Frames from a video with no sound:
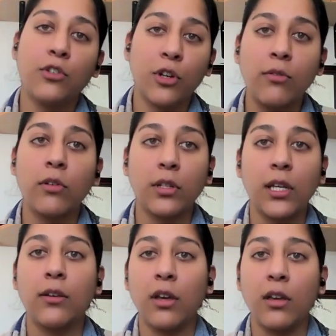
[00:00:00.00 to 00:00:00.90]

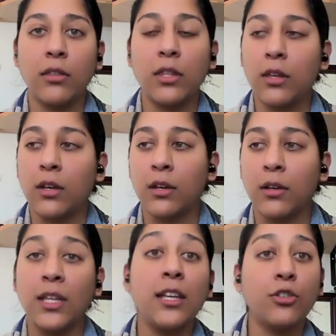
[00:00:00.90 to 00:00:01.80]
generally
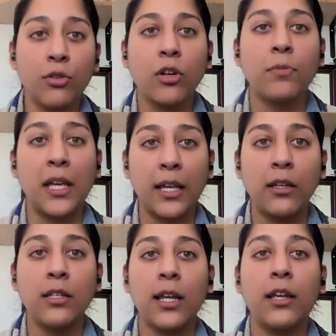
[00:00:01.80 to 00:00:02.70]
the issues are being
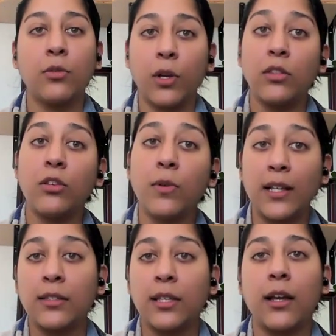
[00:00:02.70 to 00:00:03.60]
contained with
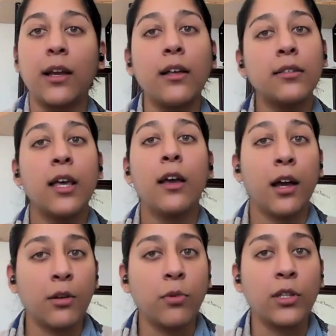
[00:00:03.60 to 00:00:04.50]
USCIS
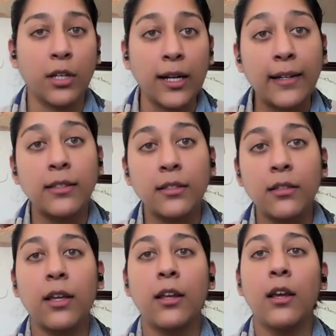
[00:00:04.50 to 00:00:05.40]
and with the
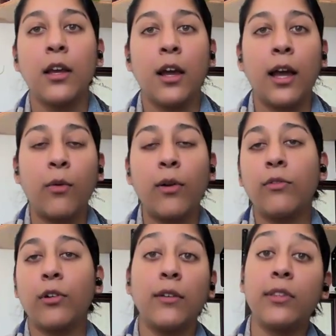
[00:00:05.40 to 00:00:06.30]
consulate.
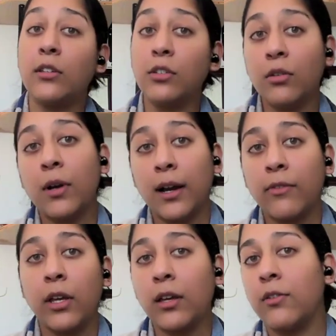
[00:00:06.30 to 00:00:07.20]
However, if they do
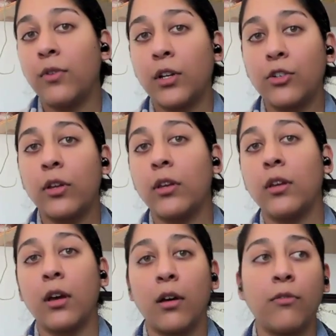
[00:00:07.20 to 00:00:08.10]
have a
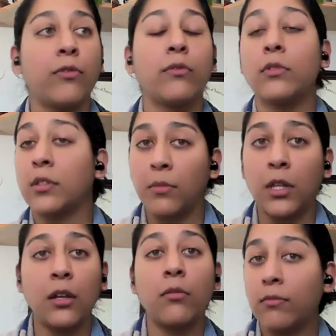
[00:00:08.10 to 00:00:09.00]
conviction of
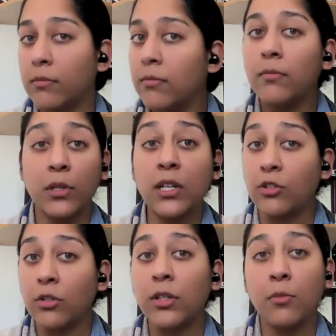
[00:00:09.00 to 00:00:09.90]
something
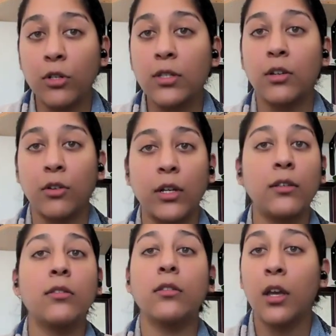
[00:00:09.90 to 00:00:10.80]
potentially more
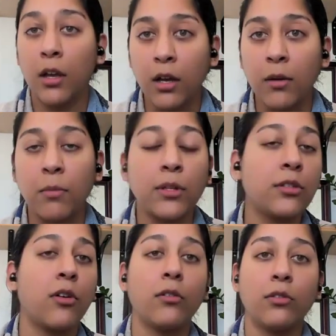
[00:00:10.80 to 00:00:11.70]
serious,
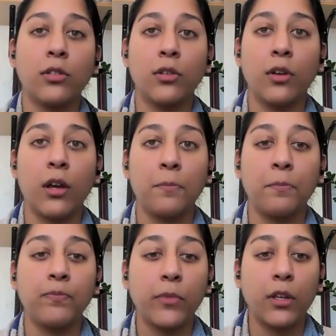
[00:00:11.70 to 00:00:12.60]
assault,
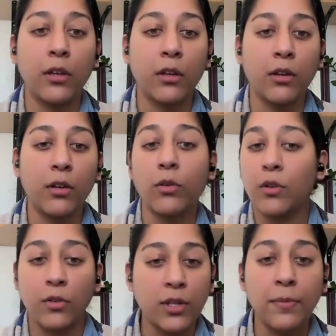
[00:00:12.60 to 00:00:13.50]

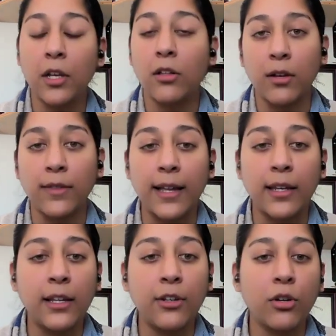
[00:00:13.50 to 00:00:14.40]
or something along
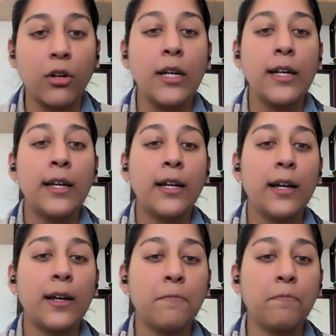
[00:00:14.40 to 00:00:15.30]
that nature,
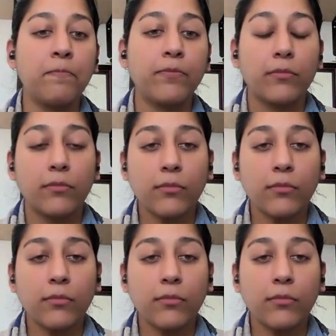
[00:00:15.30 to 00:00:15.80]
um,